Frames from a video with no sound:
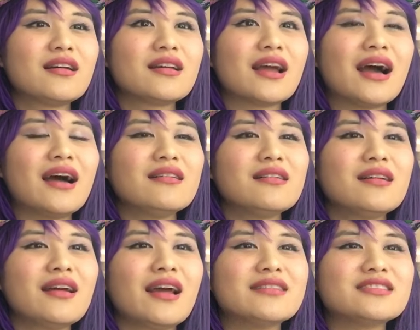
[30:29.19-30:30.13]
Yeah,
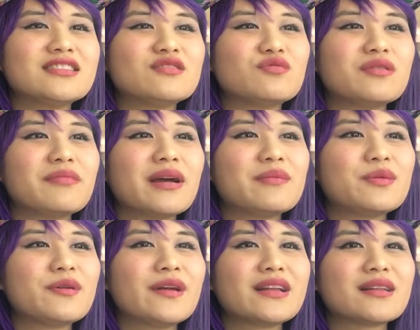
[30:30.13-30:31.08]
and she's
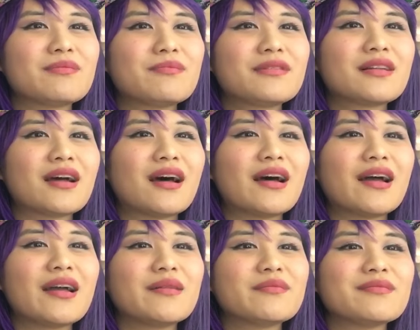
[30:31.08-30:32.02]
remembering the
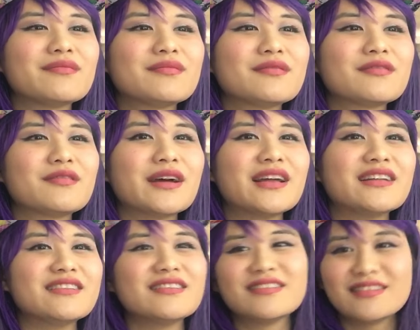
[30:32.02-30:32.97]
time
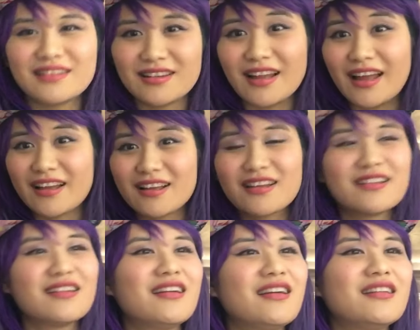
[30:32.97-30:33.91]
when, like,
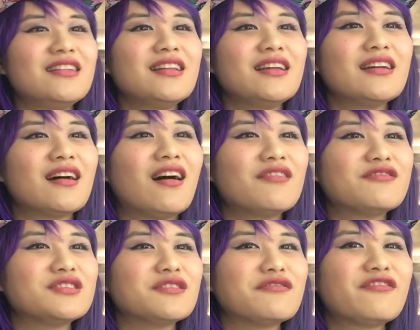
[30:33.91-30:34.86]
the
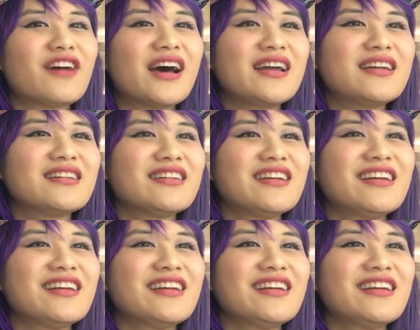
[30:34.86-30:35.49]
offer to fight.